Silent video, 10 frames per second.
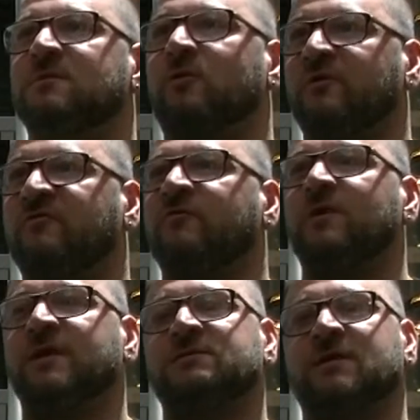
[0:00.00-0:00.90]
all the
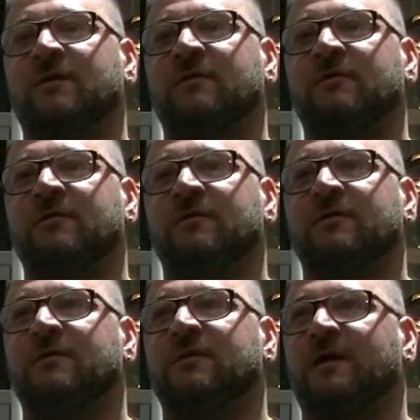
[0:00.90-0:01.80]
tooling, so
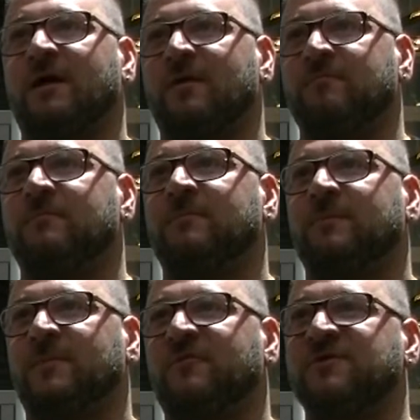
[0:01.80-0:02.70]

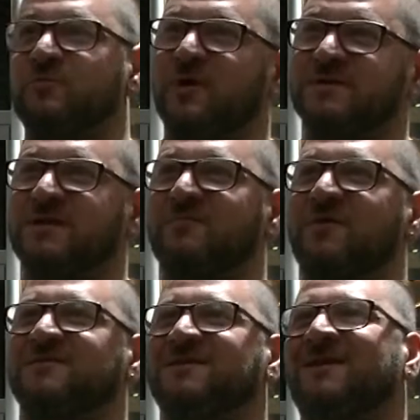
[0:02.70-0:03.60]
the reason why you see them
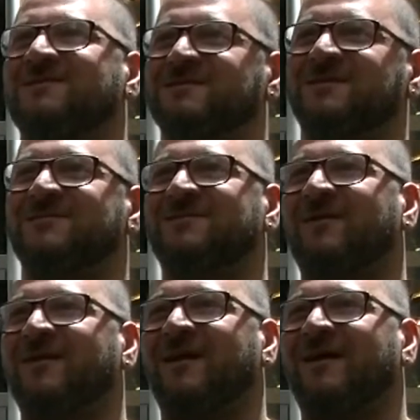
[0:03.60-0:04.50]
overseas is because I
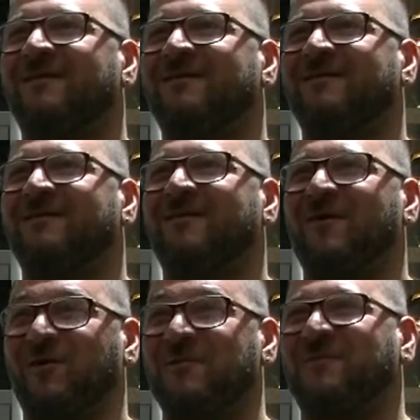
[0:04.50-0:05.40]

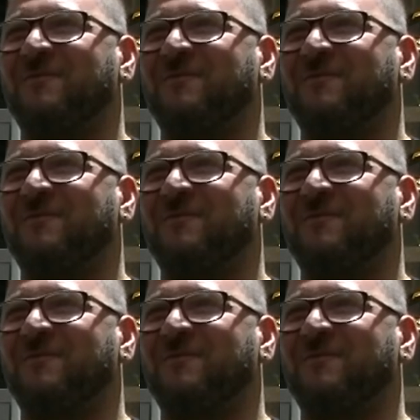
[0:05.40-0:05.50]
got them to